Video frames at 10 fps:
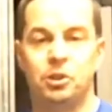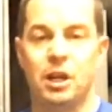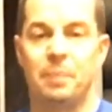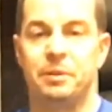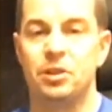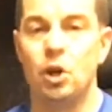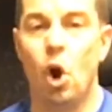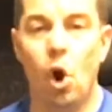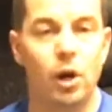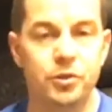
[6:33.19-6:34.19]
chop is an
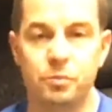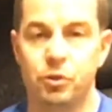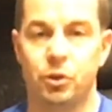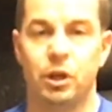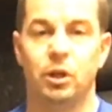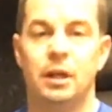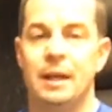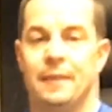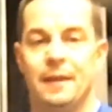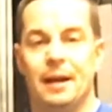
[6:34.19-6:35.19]
awesome drill
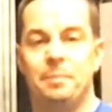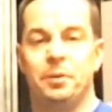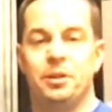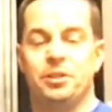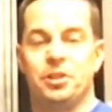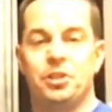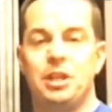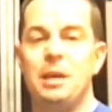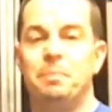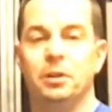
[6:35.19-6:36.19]
that I put as a
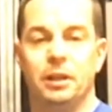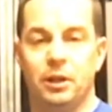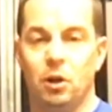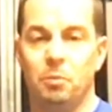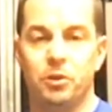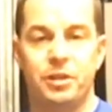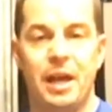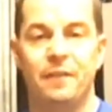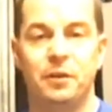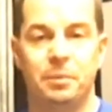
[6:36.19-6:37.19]
staple in almost
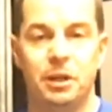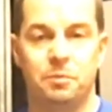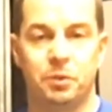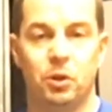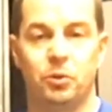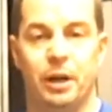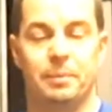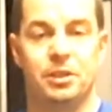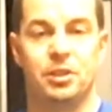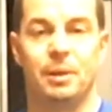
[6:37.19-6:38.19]
everybody's
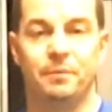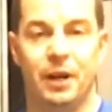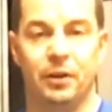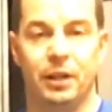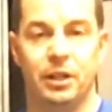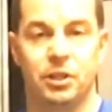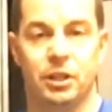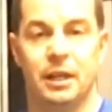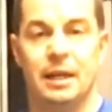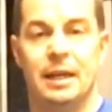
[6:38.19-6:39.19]
program in some
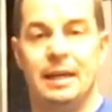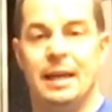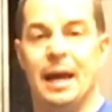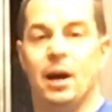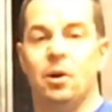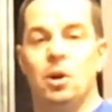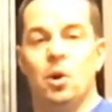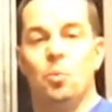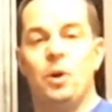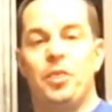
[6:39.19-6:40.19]
variation. Now,
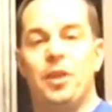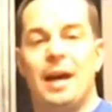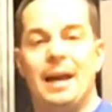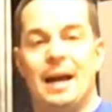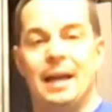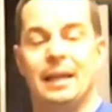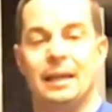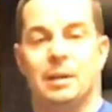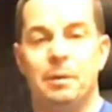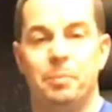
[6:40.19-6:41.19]
with that, I
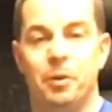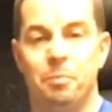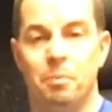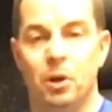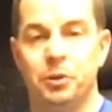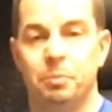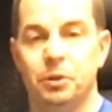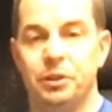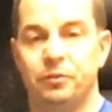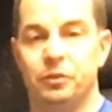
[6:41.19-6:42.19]
can come up with
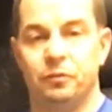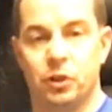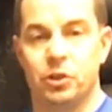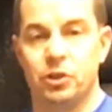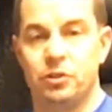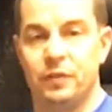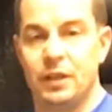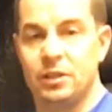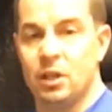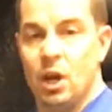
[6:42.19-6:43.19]
multiple different versions of
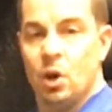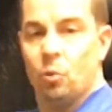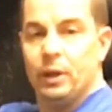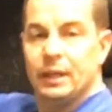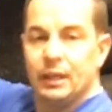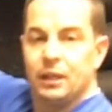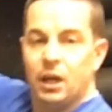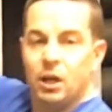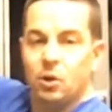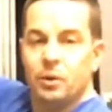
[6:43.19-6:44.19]
this. We can
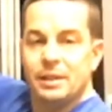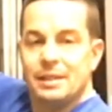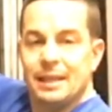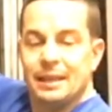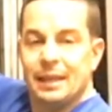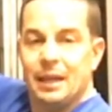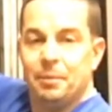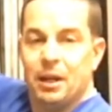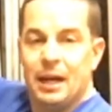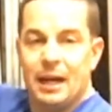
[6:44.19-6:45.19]
go and set the
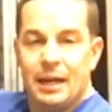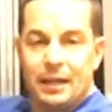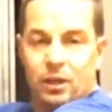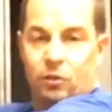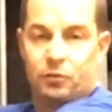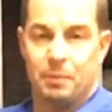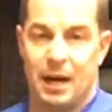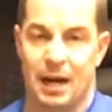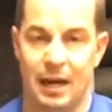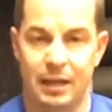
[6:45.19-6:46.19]
cable high and go from
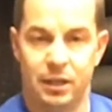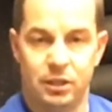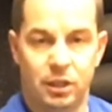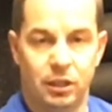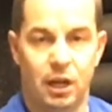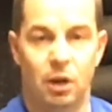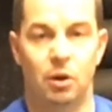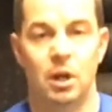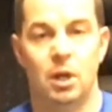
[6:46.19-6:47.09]
high to low.